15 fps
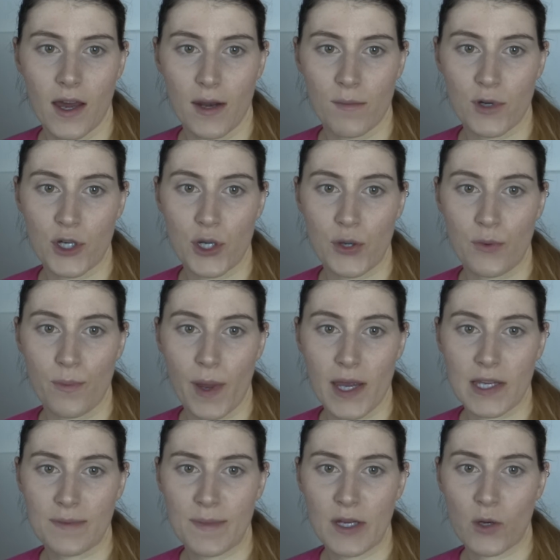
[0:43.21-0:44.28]
Number 2,
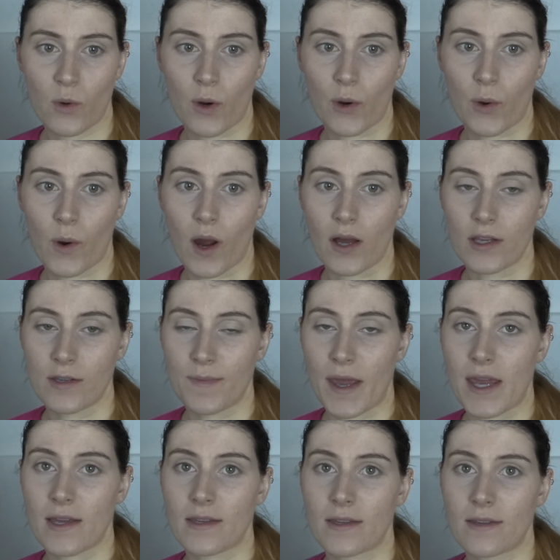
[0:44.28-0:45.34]
basement or crawl
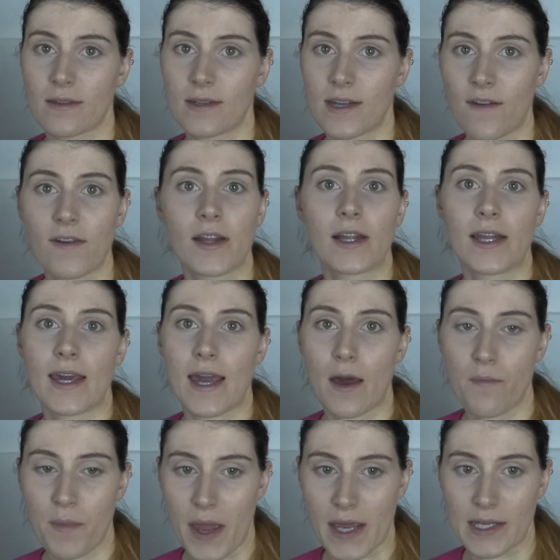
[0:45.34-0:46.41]
space? Definitely
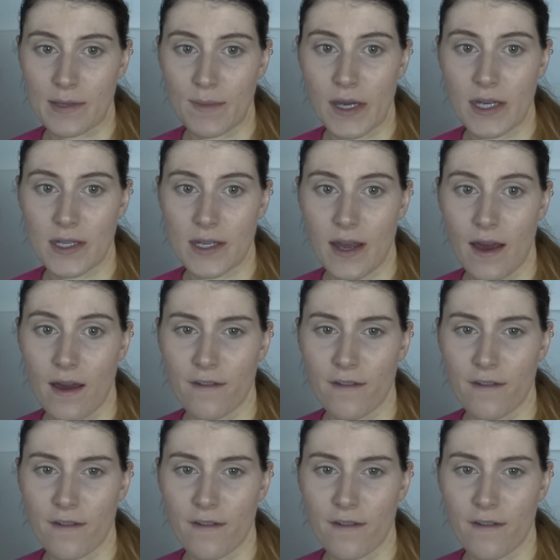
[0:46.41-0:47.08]
a basement.